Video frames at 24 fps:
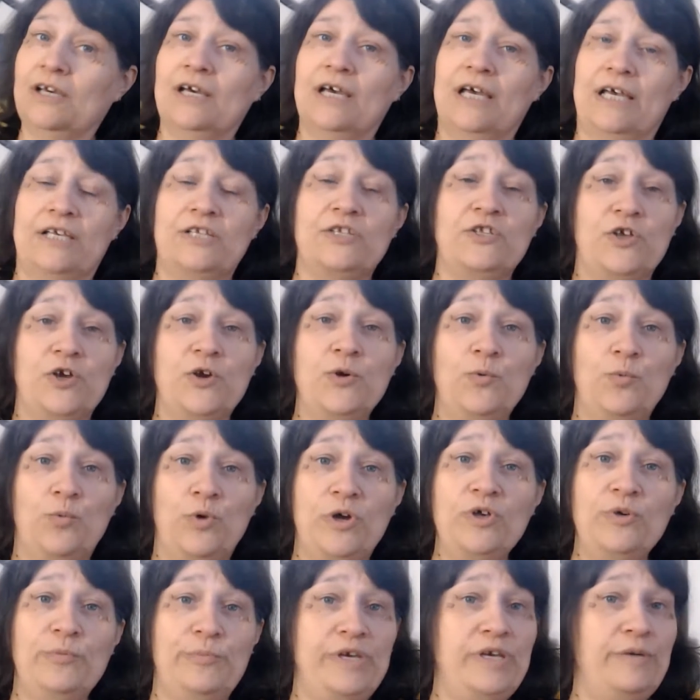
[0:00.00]
as there
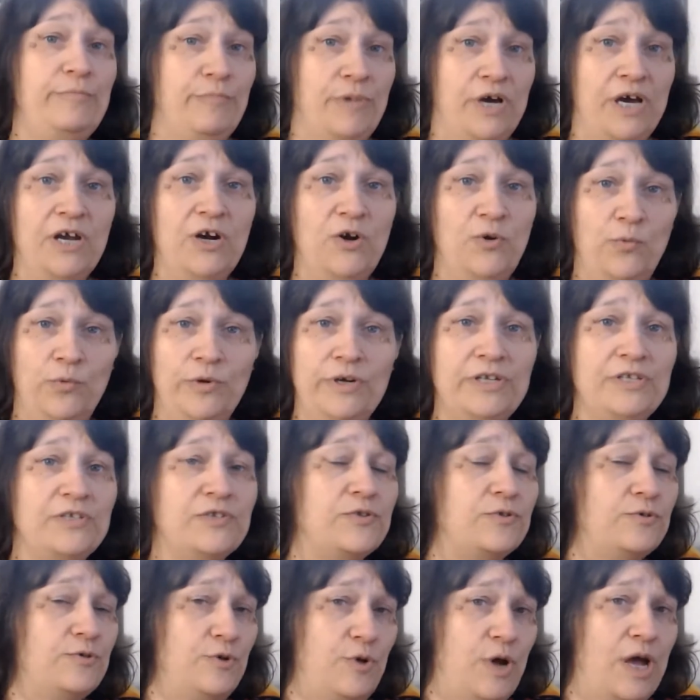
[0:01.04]
will be minor ones
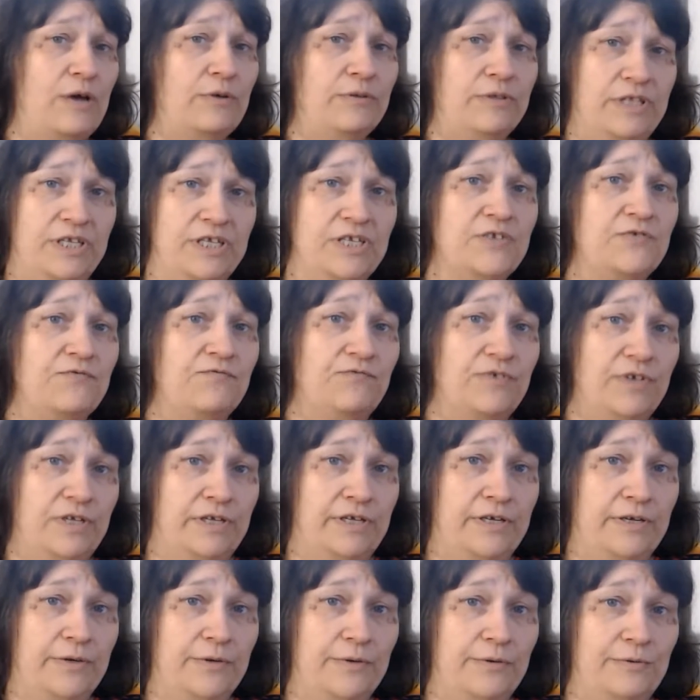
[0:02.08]
throughout this
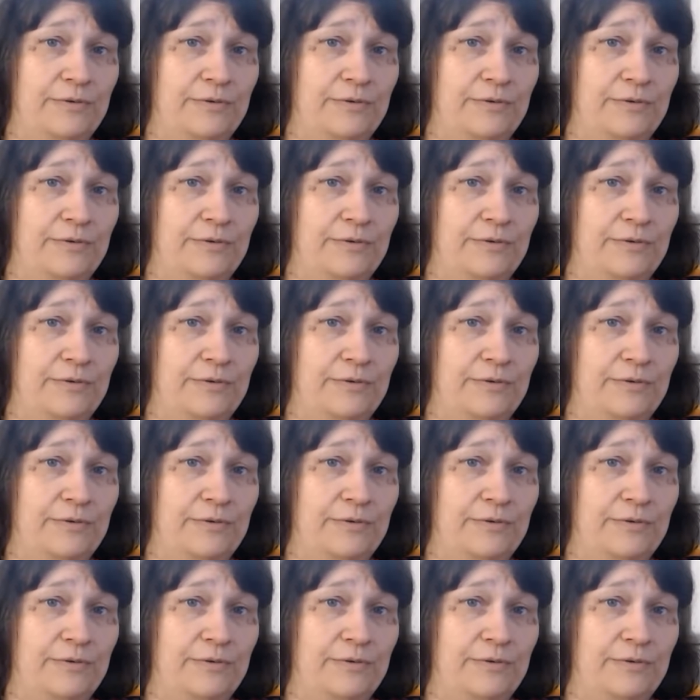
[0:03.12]
video.